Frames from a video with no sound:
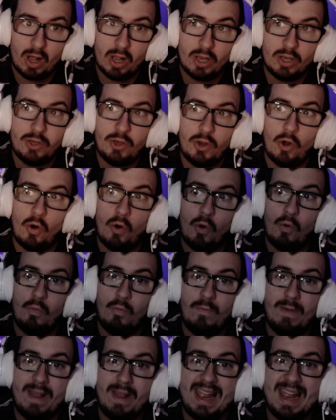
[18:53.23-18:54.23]
No
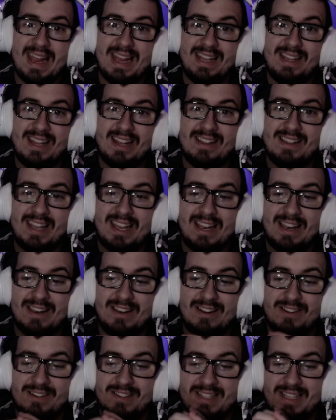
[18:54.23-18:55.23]
way that they
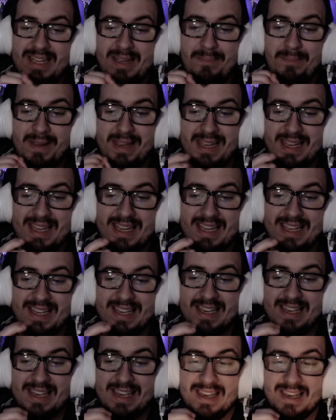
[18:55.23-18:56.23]
lured him
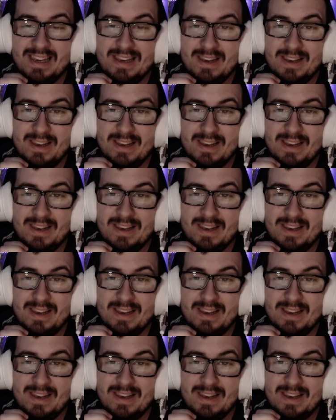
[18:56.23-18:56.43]
in!